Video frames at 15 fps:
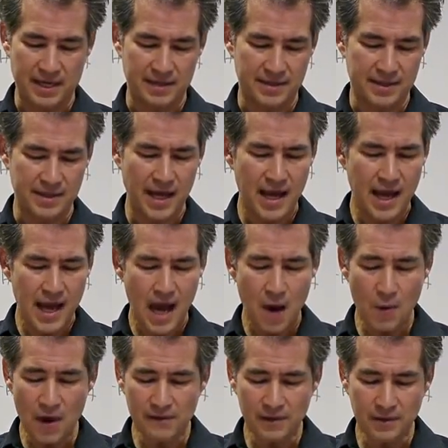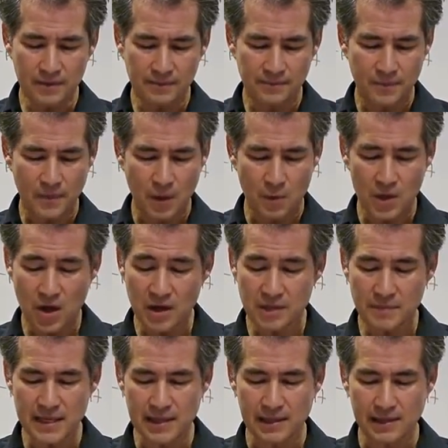he says, however, we ought
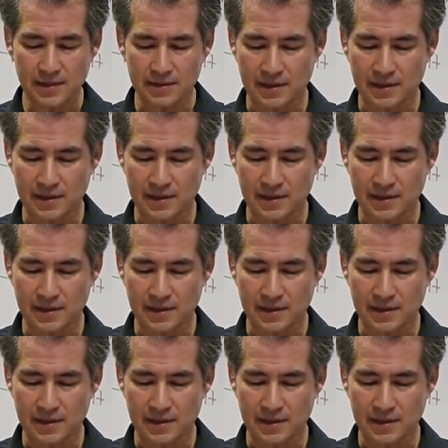to be clear